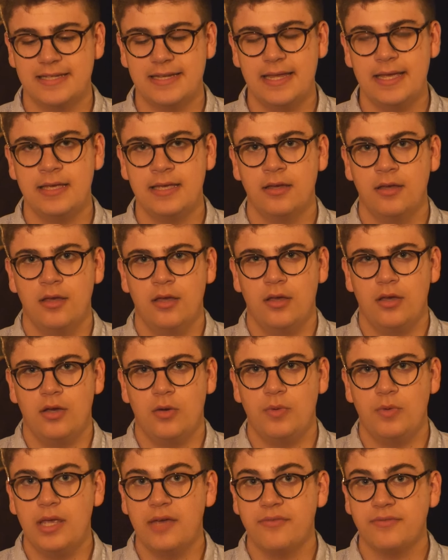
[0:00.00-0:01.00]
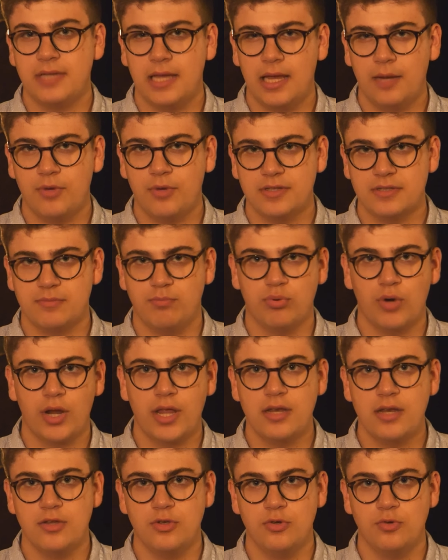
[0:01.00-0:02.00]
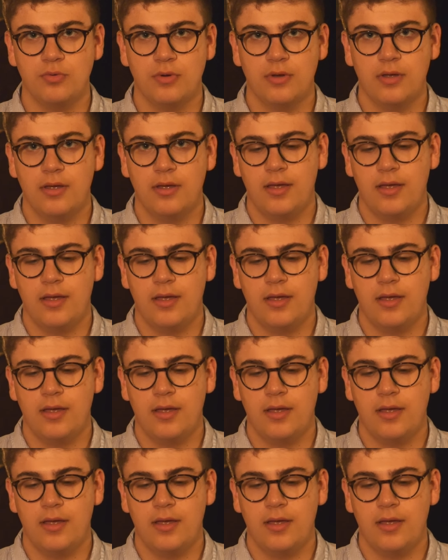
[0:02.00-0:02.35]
today we have Tamron's brand new